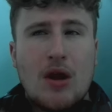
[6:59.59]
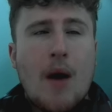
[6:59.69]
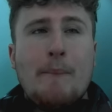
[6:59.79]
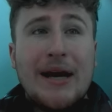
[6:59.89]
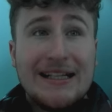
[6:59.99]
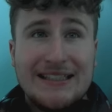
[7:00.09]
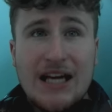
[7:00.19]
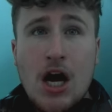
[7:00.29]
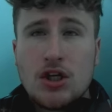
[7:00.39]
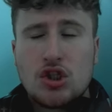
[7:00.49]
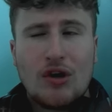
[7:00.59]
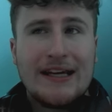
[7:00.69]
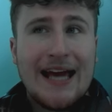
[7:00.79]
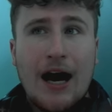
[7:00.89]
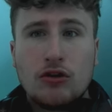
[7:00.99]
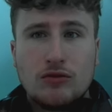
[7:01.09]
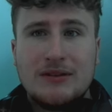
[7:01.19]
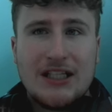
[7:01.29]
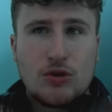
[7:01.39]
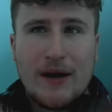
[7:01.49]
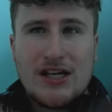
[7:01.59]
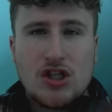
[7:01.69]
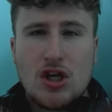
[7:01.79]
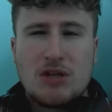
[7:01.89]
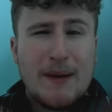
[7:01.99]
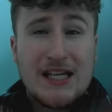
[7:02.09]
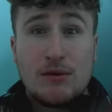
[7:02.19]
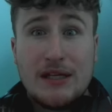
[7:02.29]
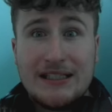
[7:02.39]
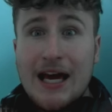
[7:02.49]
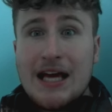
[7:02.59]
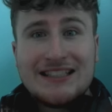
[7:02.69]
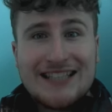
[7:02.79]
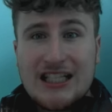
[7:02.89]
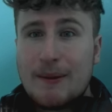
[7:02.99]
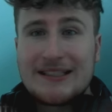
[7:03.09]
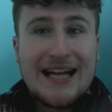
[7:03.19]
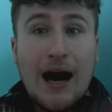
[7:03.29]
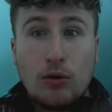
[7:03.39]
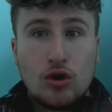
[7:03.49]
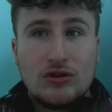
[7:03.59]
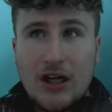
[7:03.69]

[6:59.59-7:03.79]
ability to try and get out of some situations, especially with these centre-backs and how good they